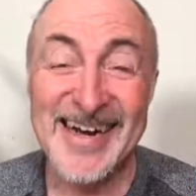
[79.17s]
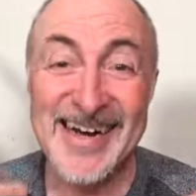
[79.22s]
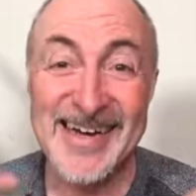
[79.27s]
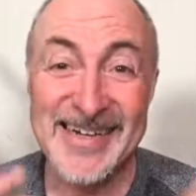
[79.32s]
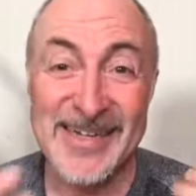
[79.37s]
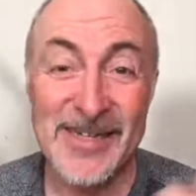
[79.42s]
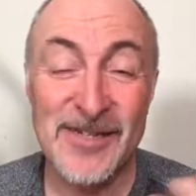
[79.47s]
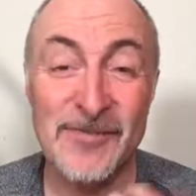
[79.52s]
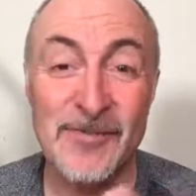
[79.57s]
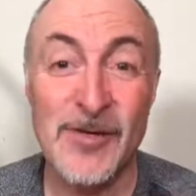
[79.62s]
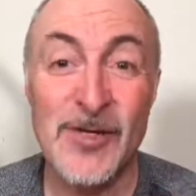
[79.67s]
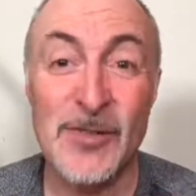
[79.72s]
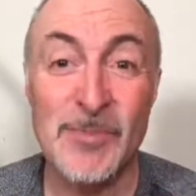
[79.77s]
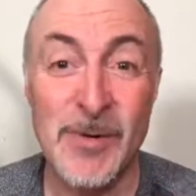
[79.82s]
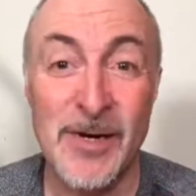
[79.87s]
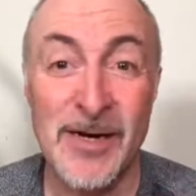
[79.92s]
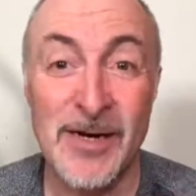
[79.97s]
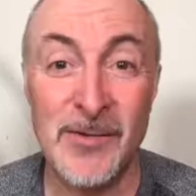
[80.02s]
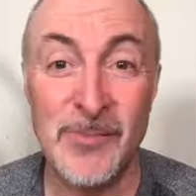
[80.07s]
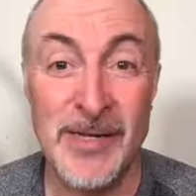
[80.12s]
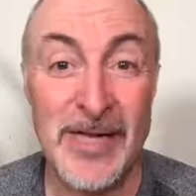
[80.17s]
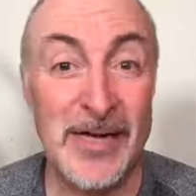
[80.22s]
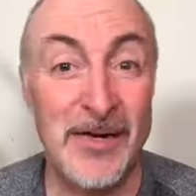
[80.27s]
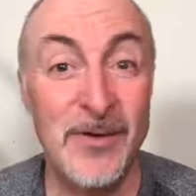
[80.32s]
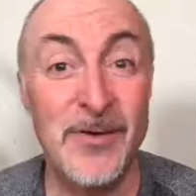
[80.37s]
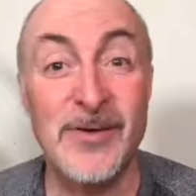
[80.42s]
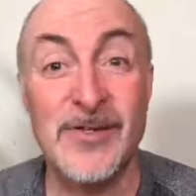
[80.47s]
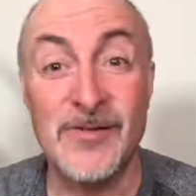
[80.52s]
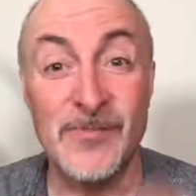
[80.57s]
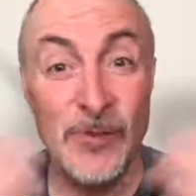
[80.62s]
I did the first part without
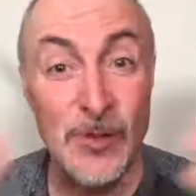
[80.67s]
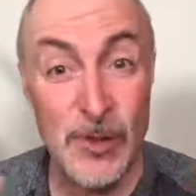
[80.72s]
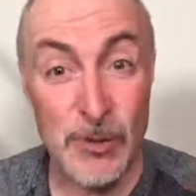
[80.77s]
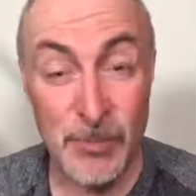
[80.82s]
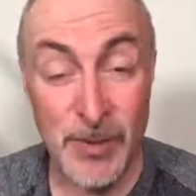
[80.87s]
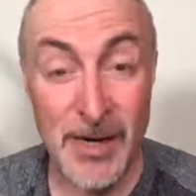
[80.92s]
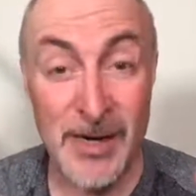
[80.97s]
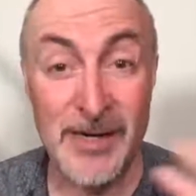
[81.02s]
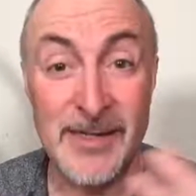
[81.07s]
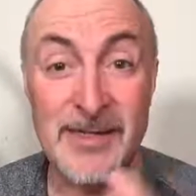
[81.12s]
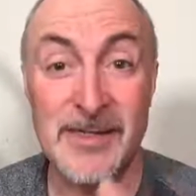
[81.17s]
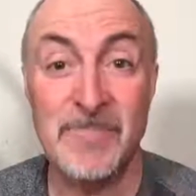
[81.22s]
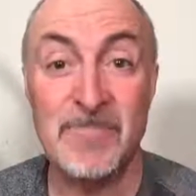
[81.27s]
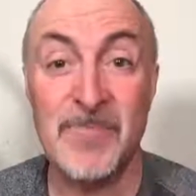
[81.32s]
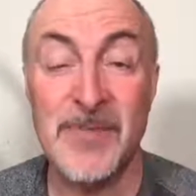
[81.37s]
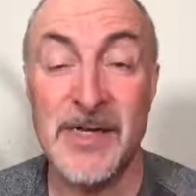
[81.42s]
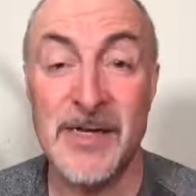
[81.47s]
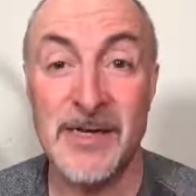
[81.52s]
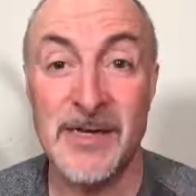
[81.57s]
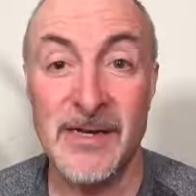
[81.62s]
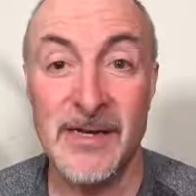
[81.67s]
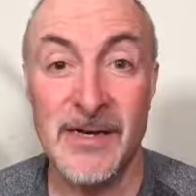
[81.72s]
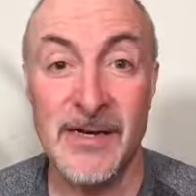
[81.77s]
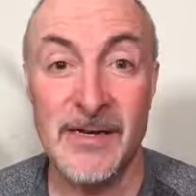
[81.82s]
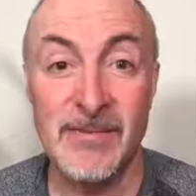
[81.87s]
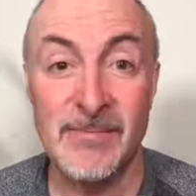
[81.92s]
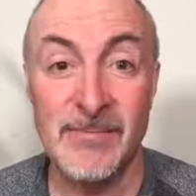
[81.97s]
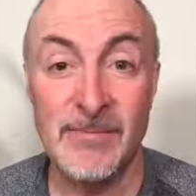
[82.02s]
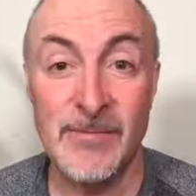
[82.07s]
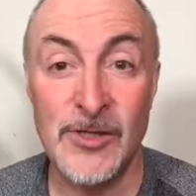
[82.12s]
knowing it was the first part,
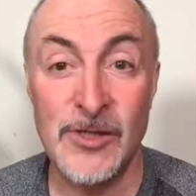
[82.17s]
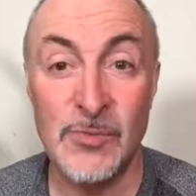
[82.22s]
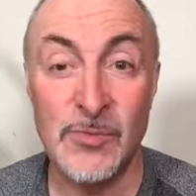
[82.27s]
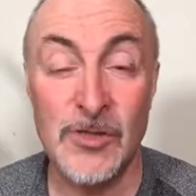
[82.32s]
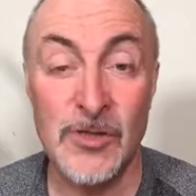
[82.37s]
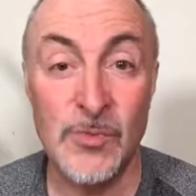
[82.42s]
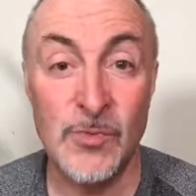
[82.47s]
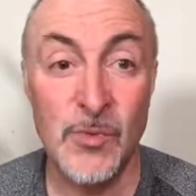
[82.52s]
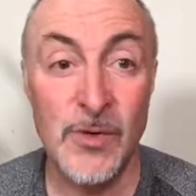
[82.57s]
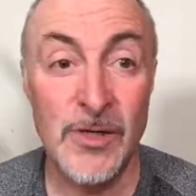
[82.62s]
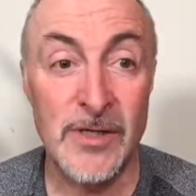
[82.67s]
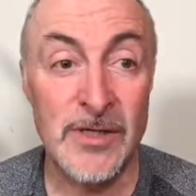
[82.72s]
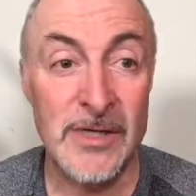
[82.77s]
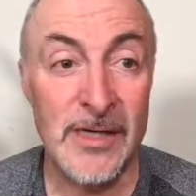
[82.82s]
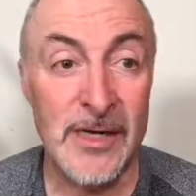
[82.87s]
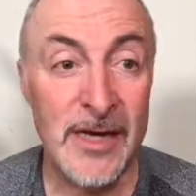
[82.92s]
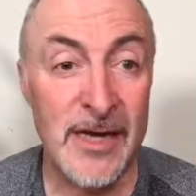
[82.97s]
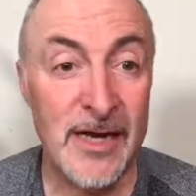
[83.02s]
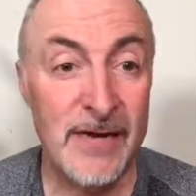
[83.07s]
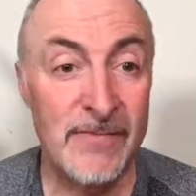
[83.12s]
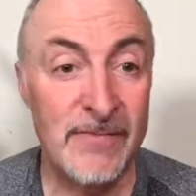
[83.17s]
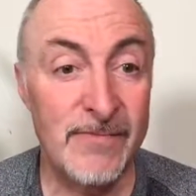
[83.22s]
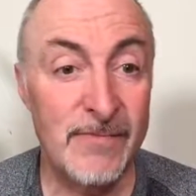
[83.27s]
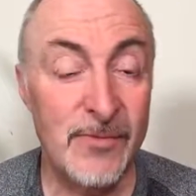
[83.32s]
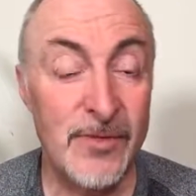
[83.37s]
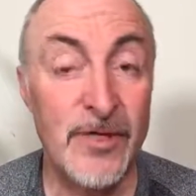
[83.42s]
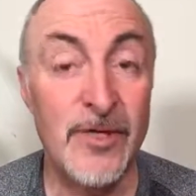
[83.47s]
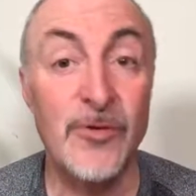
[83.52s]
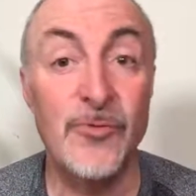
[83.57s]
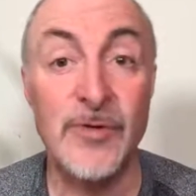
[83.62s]
um, which was what have
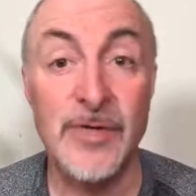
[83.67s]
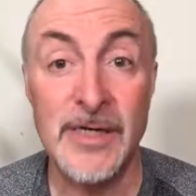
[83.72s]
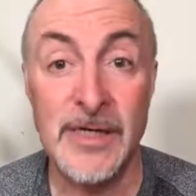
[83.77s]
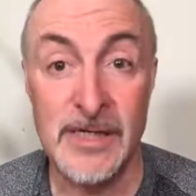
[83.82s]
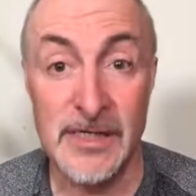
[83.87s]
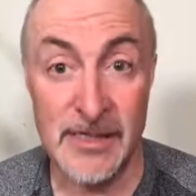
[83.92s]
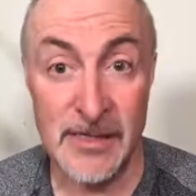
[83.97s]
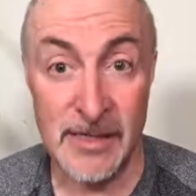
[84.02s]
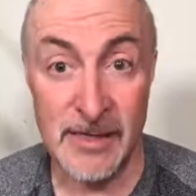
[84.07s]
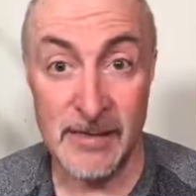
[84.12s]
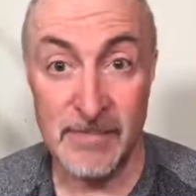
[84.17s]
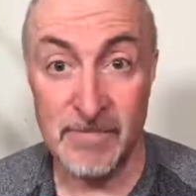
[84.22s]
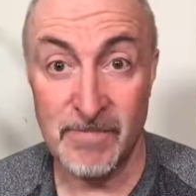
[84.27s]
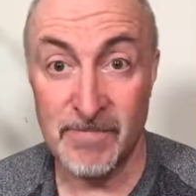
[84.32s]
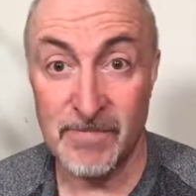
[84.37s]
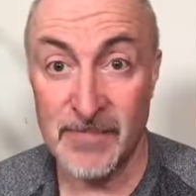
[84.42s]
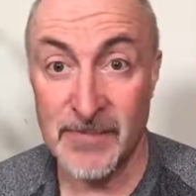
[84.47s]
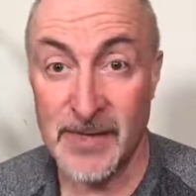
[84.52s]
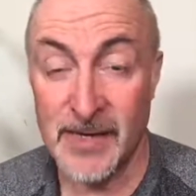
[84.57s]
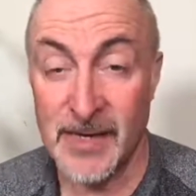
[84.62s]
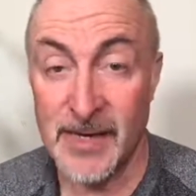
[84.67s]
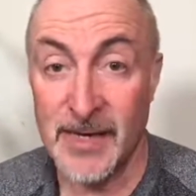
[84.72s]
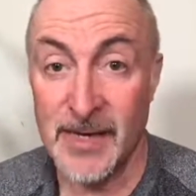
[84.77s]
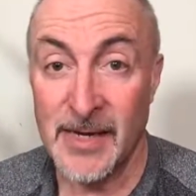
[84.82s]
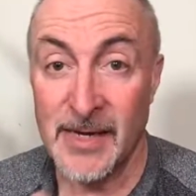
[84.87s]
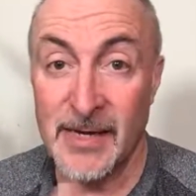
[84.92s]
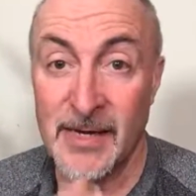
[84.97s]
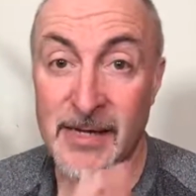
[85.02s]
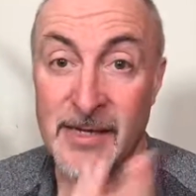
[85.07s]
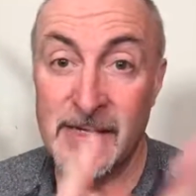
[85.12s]
what are you releasing?
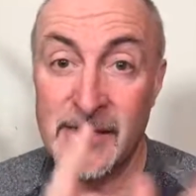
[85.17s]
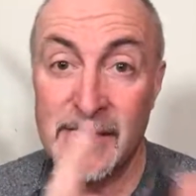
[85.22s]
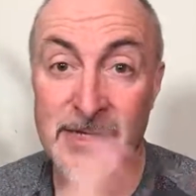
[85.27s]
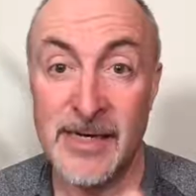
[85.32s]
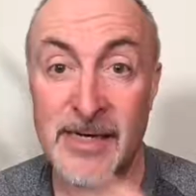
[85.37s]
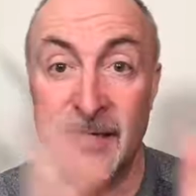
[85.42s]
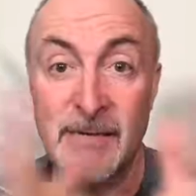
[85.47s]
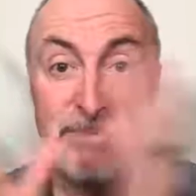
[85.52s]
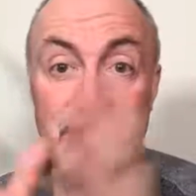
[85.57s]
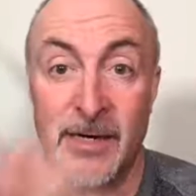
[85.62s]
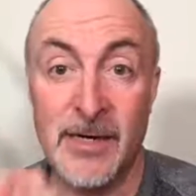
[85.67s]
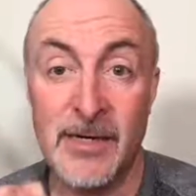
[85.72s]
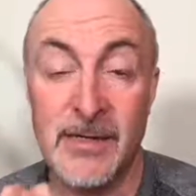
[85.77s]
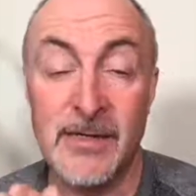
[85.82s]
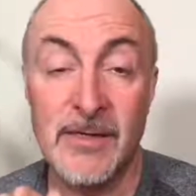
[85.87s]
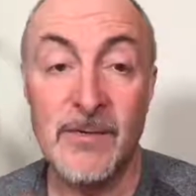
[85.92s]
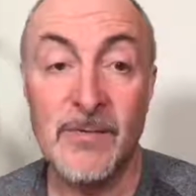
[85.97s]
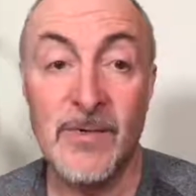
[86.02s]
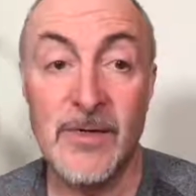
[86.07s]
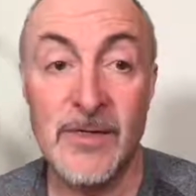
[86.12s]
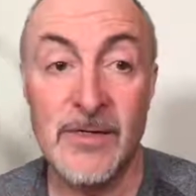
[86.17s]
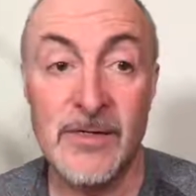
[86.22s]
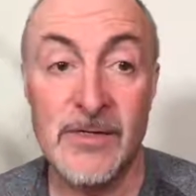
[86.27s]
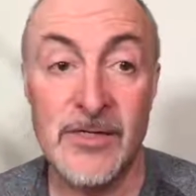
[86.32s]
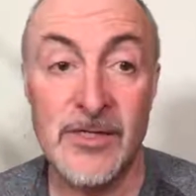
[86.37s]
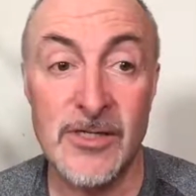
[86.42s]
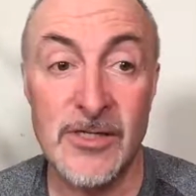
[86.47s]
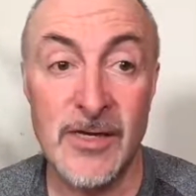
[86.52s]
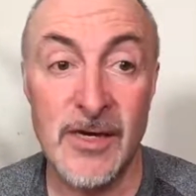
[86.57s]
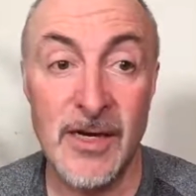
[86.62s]
Second part
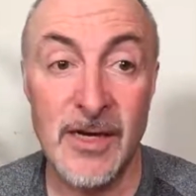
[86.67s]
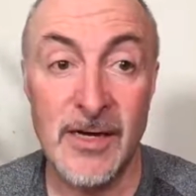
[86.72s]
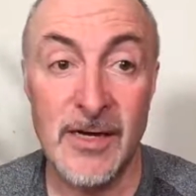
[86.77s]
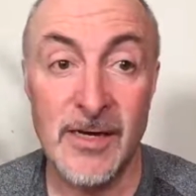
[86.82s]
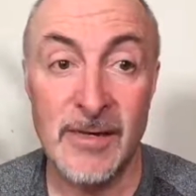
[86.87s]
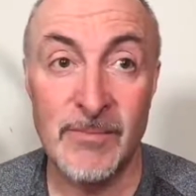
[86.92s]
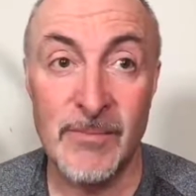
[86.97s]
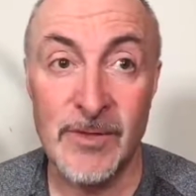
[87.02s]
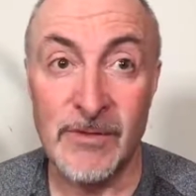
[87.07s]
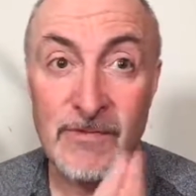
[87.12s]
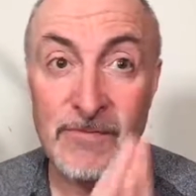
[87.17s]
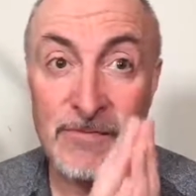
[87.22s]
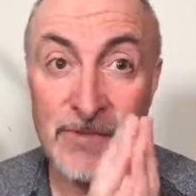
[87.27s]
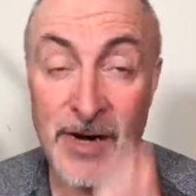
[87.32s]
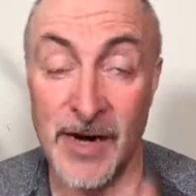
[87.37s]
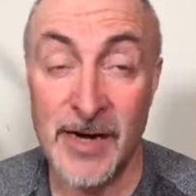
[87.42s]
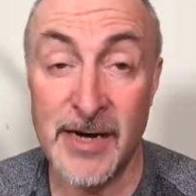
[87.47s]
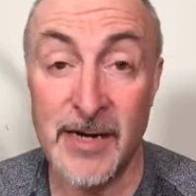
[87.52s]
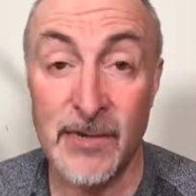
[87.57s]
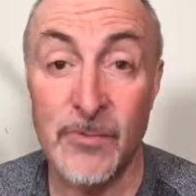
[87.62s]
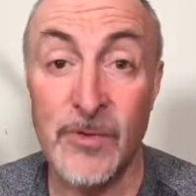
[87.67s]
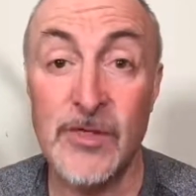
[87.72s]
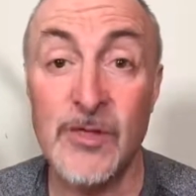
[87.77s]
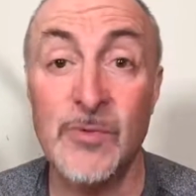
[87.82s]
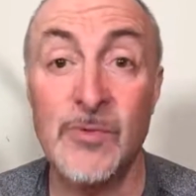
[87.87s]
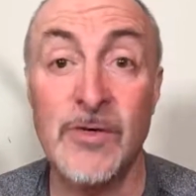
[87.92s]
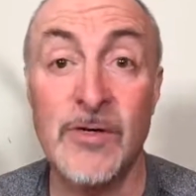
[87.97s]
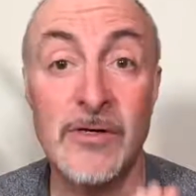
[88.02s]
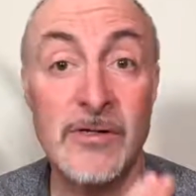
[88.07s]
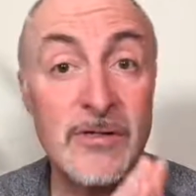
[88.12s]
was um, on Friday,
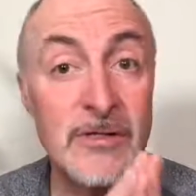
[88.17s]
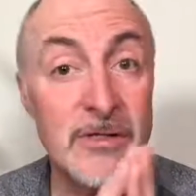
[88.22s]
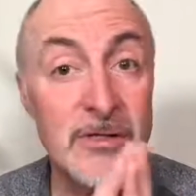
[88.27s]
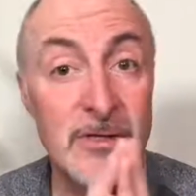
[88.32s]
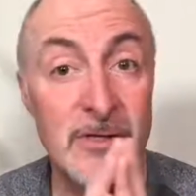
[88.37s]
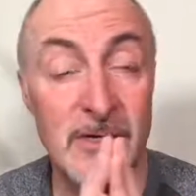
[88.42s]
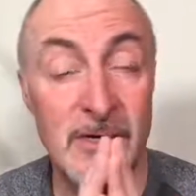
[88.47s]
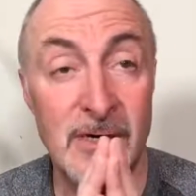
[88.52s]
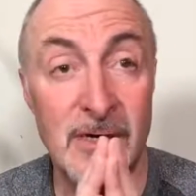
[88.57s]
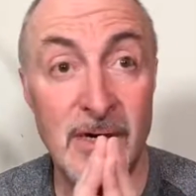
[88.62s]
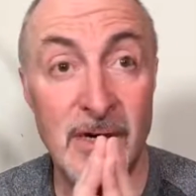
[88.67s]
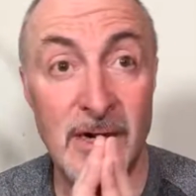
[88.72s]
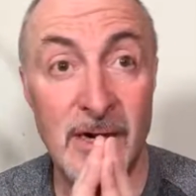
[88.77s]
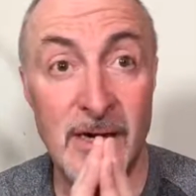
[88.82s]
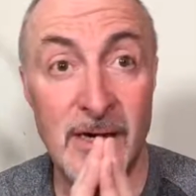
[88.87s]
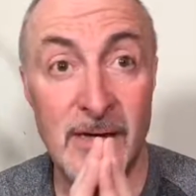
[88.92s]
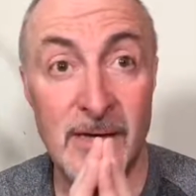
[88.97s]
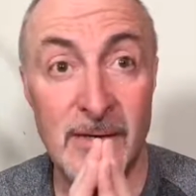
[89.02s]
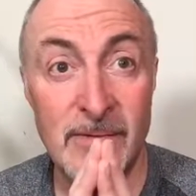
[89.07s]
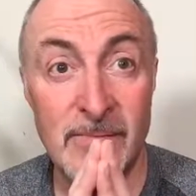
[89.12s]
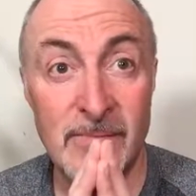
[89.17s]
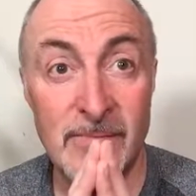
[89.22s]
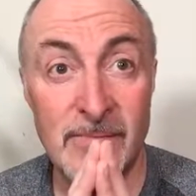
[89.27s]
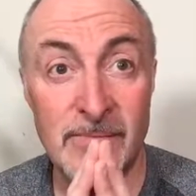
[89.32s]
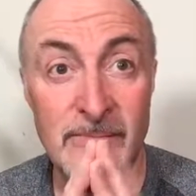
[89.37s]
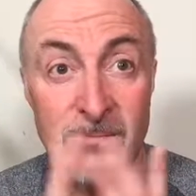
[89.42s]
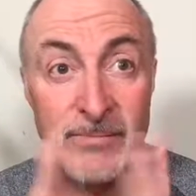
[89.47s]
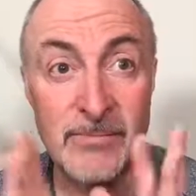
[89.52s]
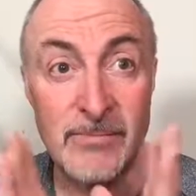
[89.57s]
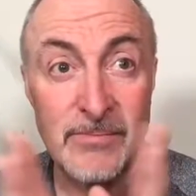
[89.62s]
which was um,